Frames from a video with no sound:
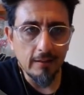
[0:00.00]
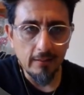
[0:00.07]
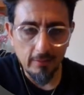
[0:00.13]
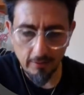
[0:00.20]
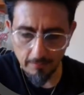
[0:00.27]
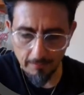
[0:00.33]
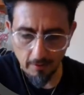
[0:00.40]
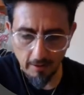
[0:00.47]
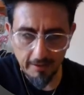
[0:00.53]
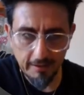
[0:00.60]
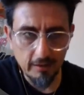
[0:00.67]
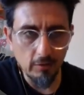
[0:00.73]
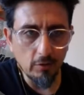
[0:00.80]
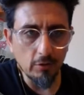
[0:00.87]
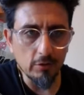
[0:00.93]
the
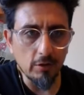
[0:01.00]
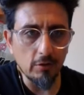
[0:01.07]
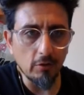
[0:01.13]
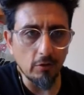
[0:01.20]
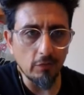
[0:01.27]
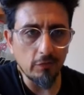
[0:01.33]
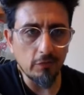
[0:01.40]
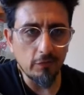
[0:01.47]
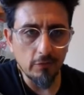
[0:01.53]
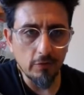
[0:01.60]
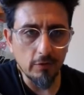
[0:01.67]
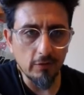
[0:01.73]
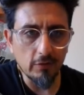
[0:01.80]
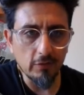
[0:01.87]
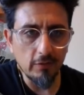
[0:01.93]
mic on and off.
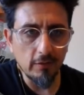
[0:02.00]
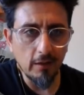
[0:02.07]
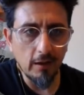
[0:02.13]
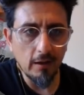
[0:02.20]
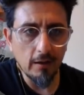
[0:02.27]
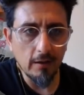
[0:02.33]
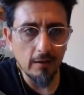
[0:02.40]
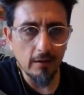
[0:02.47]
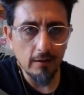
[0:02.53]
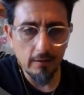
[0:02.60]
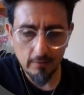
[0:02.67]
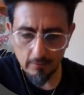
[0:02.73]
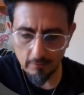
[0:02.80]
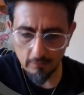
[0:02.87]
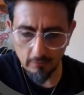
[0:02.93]
You see that?
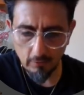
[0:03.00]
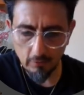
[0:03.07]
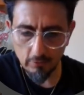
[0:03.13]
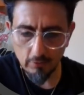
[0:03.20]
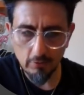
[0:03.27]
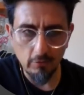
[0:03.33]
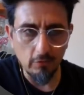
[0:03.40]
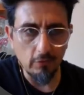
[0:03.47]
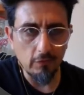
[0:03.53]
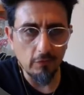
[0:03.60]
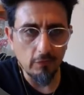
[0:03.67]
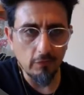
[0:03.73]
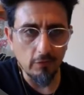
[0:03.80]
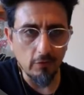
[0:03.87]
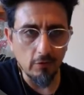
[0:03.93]
On and off.
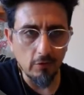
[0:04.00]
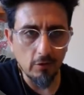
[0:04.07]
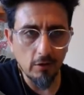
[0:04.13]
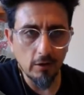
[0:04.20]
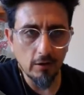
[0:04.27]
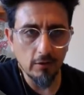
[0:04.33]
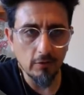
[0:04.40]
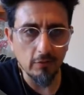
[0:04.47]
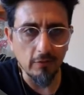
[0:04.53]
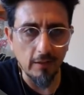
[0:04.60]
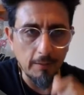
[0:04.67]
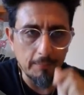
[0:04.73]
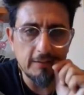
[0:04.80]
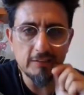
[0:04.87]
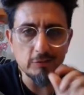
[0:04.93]
All right. So
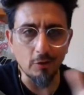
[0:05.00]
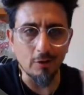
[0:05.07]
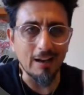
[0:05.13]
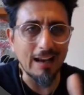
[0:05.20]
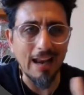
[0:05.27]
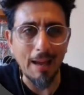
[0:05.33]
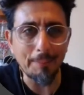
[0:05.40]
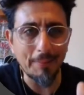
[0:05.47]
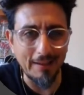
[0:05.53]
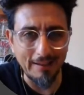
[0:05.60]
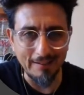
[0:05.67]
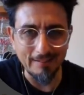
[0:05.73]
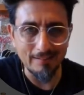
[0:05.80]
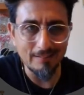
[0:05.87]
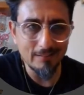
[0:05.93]
that means you're
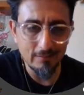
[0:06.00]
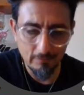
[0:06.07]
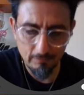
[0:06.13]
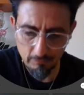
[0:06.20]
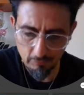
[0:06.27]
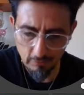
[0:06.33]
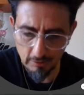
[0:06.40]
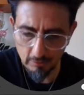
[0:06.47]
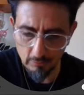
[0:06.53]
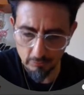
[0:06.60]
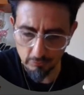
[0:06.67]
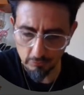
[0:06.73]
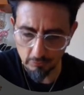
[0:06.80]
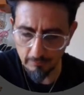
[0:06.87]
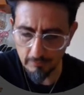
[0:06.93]
clapping. Pretty
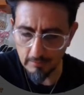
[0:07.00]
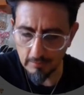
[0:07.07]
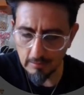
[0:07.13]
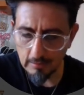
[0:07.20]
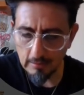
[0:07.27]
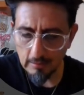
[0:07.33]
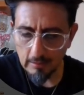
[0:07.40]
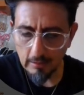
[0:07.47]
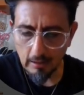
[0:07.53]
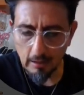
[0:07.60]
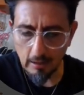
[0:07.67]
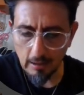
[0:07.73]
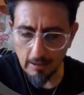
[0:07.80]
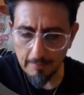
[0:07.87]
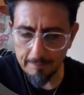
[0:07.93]
awesome.
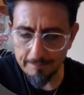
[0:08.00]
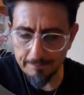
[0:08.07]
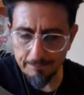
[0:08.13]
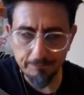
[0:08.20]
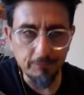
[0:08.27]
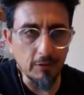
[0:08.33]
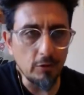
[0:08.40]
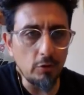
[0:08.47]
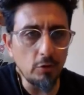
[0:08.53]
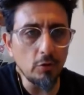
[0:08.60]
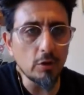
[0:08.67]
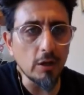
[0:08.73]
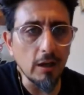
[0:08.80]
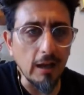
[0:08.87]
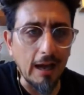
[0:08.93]
You
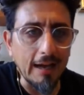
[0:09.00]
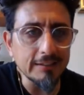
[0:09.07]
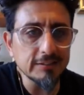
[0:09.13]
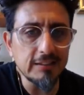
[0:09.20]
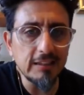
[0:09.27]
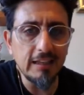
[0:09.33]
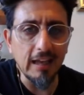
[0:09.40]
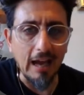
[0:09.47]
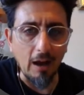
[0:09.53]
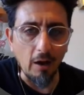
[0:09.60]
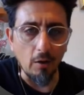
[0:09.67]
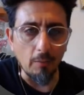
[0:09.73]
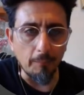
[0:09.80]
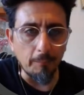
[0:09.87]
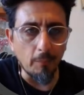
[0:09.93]
could, as the
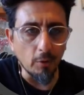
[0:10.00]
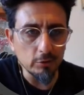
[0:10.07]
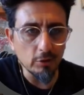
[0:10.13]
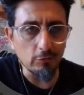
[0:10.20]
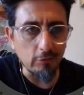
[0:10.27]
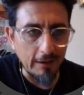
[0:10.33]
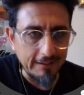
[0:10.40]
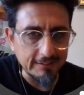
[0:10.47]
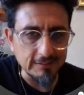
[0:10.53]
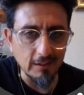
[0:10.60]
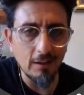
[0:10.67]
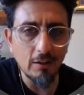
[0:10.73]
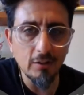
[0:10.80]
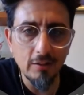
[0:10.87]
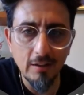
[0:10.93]
moderator,
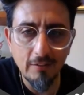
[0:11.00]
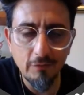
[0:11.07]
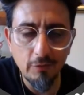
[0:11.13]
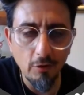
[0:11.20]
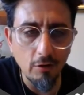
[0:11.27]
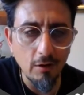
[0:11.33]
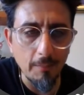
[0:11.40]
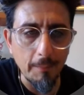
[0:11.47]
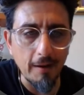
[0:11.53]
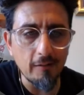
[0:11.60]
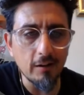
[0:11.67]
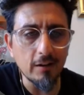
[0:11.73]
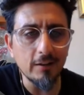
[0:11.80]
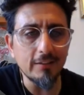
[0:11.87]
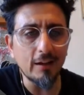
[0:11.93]
and if you're an
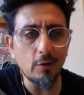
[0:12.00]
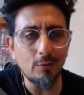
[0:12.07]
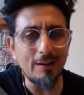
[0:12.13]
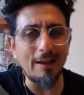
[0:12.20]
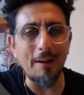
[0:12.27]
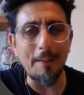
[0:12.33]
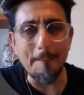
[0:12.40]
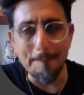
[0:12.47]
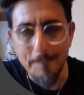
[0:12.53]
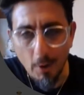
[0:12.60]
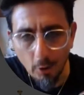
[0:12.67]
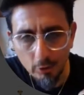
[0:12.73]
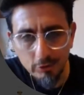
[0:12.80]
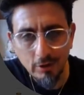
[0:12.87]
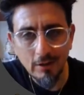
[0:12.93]
American, they call it a
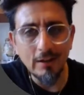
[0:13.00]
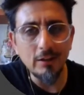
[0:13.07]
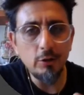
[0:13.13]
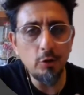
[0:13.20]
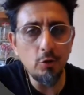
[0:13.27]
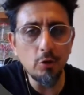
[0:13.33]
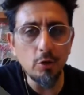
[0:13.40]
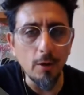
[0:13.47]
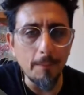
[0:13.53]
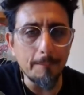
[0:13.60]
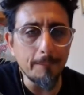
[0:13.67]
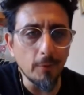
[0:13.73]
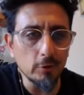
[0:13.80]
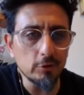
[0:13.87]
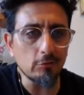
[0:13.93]
mod, you can
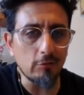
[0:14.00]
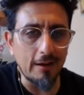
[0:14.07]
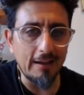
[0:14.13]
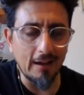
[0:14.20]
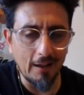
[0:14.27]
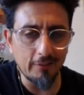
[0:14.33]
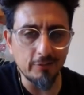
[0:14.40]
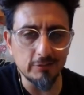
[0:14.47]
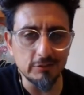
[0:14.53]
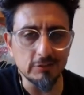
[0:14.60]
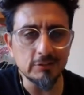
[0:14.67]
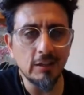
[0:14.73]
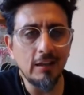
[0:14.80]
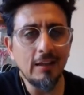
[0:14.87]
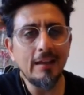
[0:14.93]
moderate
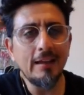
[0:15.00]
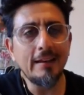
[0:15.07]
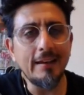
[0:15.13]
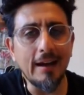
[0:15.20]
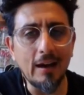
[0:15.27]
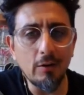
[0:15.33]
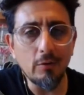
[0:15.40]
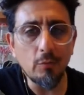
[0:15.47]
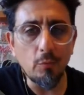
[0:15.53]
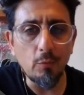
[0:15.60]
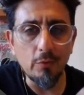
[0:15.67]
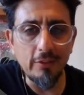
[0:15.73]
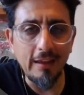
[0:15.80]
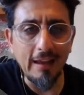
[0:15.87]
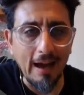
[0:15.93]
others. Now,
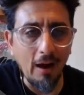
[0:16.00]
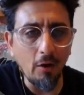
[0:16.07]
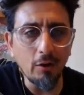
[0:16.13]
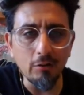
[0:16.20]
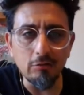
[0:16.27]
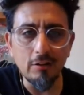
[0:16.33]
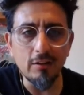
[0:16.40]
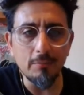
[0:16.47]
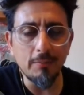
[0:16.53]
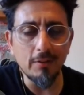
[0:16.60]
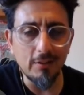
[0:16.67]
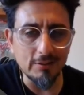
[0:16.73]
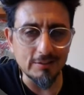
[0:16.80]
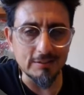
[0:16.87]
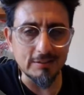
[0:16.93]
the algorithm
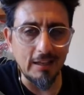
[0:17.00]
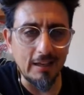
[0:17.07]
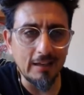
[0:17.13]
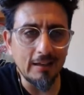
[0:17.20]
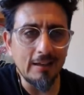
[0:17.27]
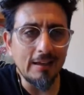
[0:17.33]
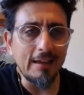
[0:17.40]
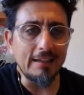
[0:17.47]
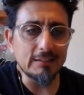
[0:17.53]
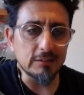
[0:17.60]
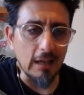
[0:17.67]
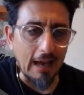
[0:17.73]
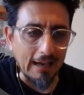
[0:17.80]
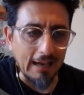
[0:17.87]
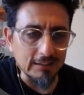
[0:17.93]
of this thing
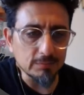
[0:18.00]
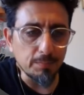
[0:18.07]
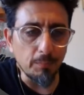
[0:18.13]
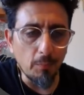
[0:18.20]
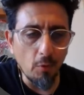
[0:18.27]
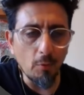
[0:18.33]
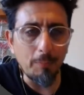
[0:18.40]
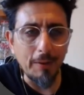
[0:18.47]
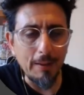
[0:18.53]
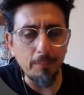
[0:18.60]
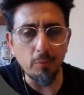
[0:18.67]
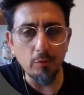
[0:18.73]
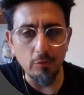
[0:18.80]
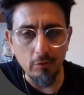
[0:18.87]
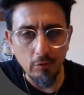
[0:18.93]
is as more
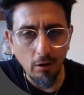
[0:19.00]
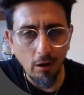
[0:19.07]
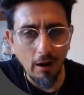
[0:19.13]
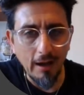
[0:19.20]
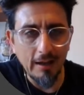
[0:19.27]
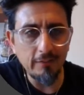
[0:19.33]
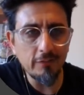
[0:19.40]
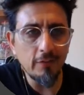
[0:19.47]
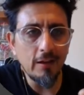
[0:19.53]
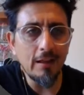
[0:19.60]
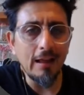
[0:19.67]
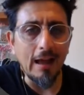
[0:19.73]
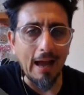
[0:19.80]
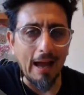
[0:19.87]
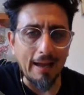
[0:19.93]
people arrive,
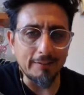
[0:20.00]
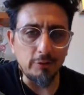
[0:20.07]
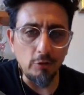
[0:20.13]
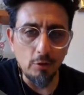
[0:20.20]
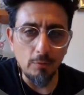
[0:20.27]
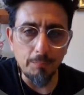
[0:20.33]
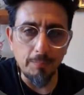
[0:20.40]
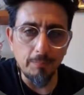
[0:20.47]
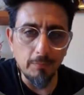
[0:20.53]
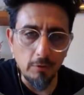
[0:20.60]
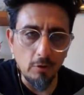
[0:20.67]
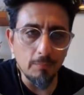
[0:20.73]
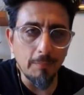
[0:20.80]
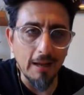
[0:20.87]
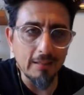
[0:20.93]
and
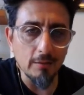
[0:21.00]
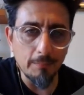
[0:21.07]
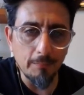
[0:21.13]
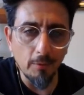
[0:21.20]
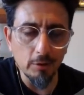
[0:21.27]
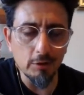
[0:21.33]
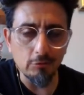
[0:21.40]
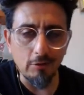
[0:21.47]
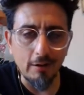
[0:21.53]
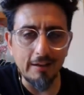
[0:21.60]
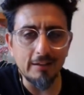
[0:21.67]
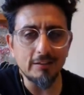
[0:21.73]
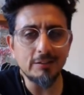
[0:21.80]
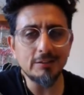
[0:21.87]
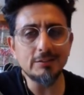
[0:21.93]
you make them
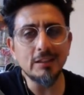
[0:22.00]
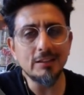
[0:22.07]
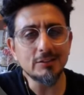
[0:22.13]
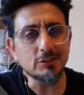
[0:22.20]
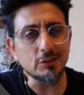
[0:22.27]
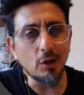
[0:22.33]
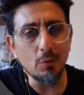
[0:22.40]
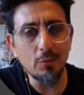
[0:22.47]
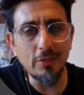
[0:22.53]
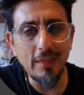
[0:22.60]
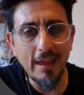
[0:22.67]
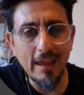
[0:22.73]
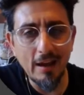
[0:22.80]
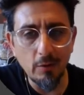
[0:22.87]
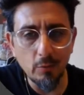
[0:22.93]
moderators so
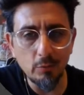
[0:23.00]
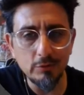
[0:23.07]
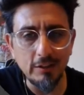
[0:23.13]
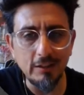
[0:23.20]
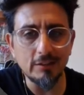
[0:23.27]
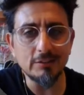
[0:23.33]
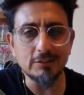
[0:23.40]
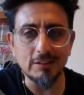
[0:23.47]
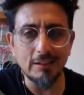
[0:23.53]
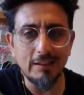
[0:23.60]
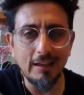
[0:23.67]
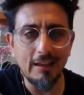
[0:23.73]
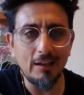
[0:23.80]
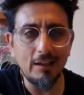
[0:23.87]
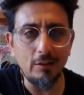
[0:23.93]
their audience can
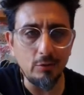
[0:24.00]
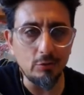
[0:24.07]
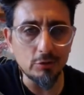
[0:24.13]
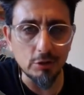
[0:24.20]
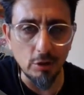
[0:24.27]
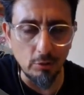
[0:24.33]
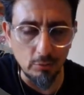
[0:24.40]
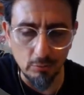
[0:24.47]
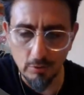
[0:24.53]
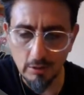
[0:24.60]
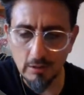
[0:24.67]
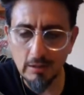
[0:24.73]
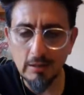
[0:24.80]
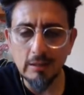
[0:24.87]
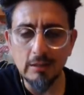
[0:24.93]
hear you too.
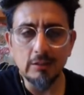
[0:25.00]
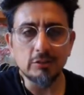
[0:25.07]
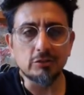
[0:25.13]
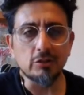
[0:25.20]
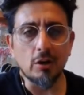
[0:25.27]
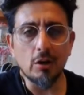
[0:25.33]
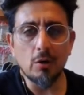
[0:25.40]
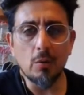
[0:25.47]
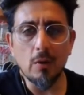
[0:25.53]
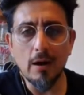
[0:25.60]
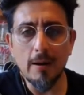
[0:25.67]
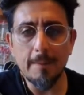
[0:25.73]
So